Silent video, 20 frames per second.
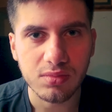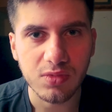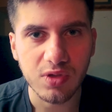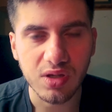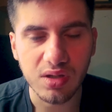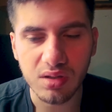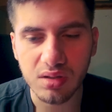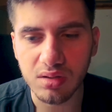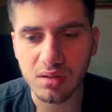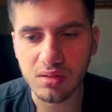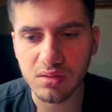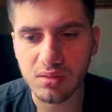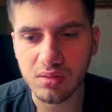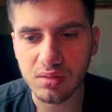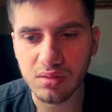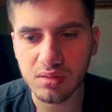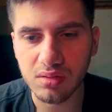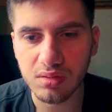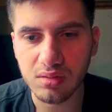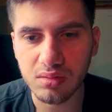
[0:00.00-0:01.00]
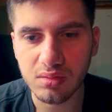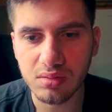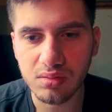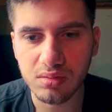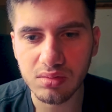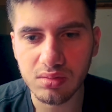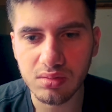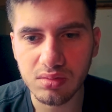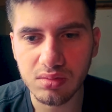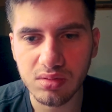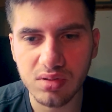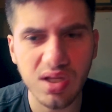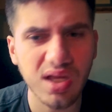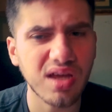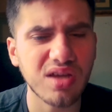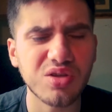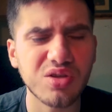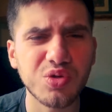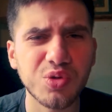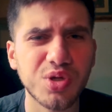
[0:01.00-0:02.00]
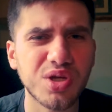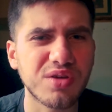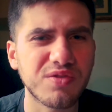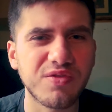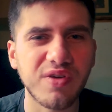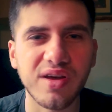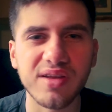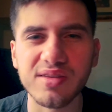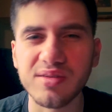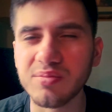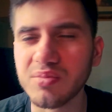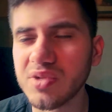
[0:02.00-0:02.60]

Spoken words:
And yeah, you can find